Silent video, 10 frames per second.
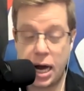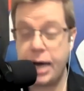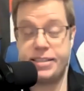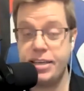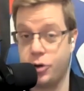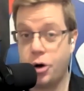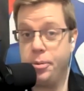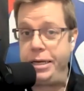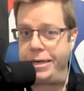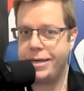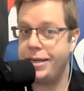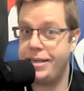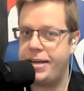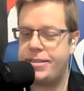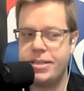I'd say normally,
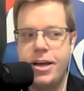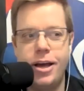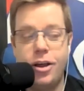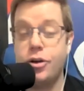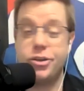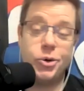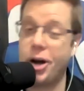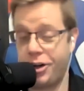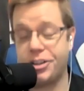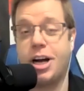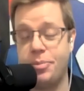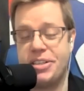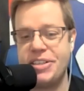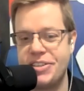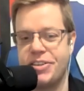yes. There was no Calder Cup
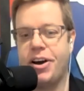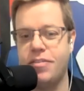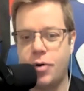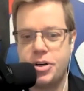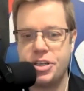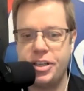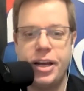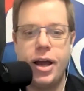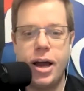this season, unfortunately.